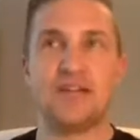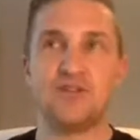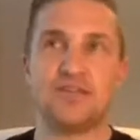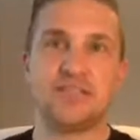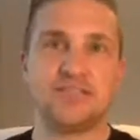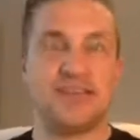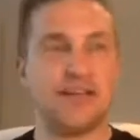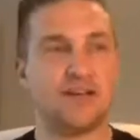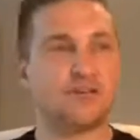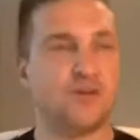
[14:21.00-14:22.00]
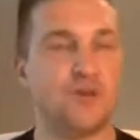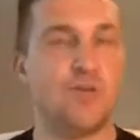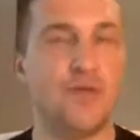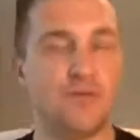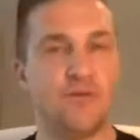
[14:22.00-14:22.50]
And so this has taken us all the
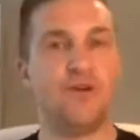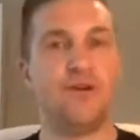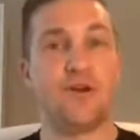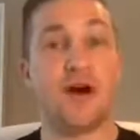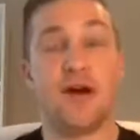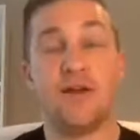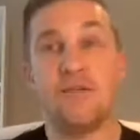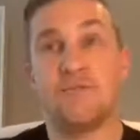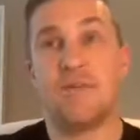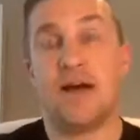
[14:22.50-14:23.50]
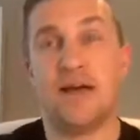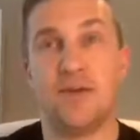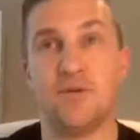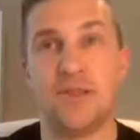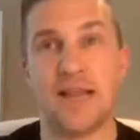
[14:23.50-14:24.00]
way through to now. I,
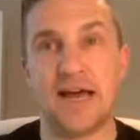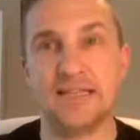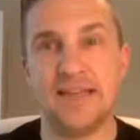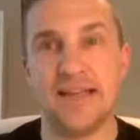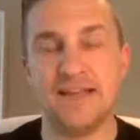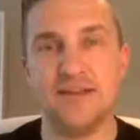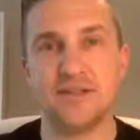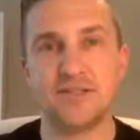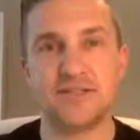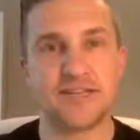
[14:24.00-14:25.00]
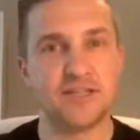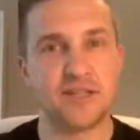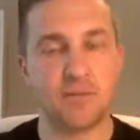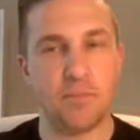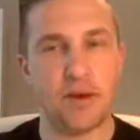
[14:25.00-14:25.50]
you know, in the last 10 years since I
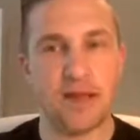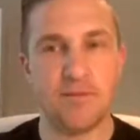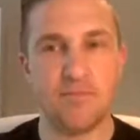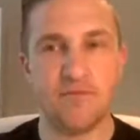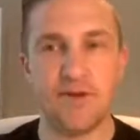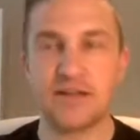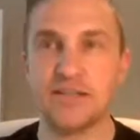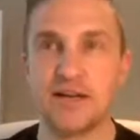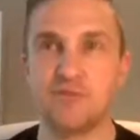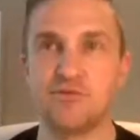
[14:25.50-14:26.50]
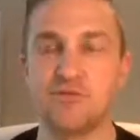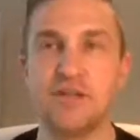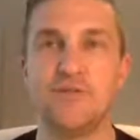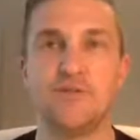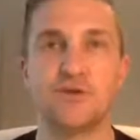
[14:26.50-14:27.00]
stopped playing professionally, I was
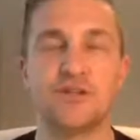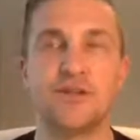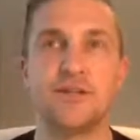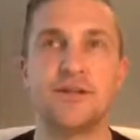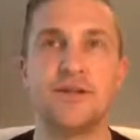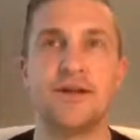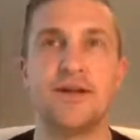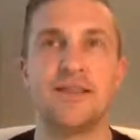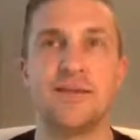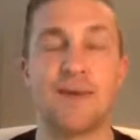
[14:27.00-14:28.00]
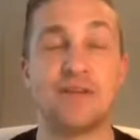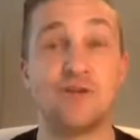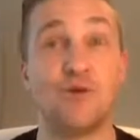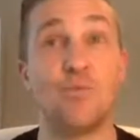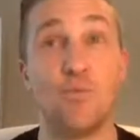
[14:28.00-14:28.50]
really fortunate to manage
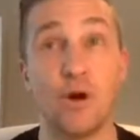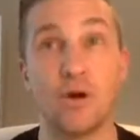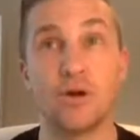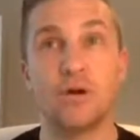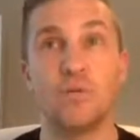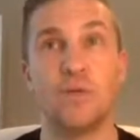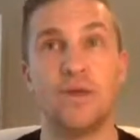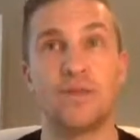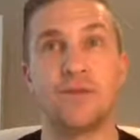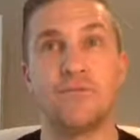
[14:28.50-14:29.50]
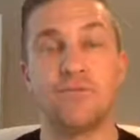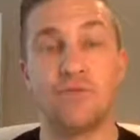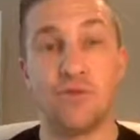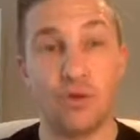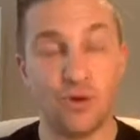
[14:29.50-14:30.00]
to go and work with
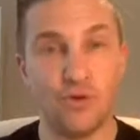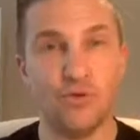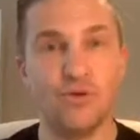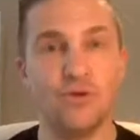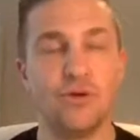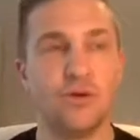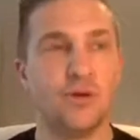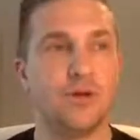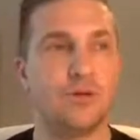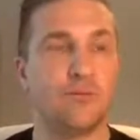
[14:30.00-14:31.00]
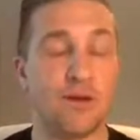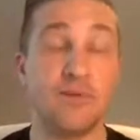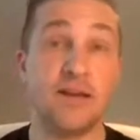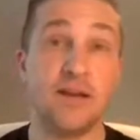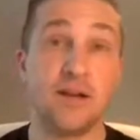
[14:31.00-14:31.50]
two
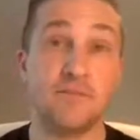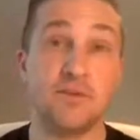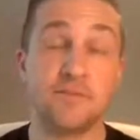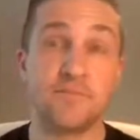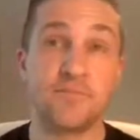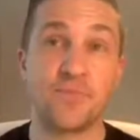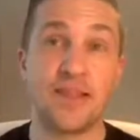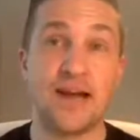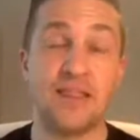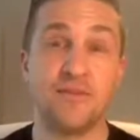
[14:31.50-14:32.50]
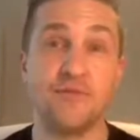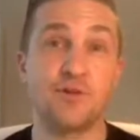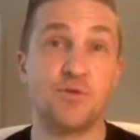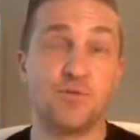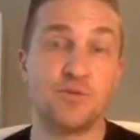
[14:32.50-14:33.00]
Premier League clubs and the
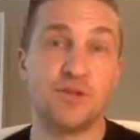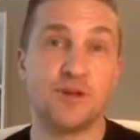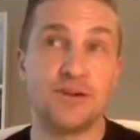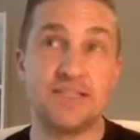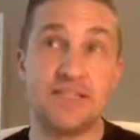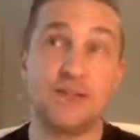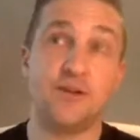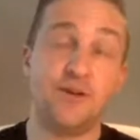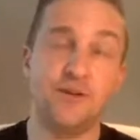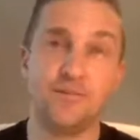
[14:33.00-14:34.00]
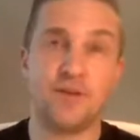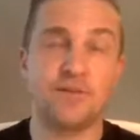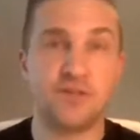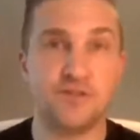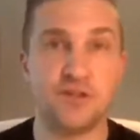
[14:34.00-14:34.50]
first one was Norwich City, who
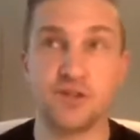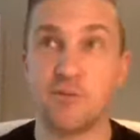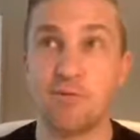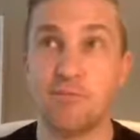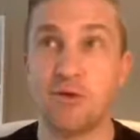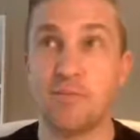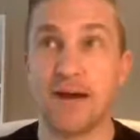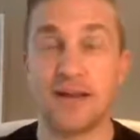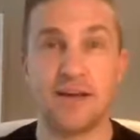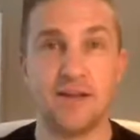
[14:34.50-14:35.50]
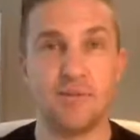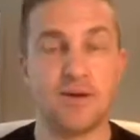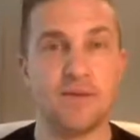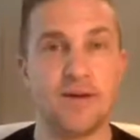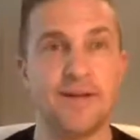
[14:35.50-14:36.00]
obviously just got promoted back into the
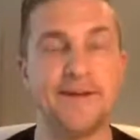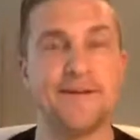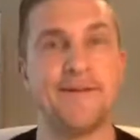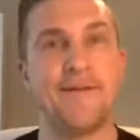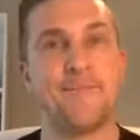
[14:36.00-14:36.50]
Premier League.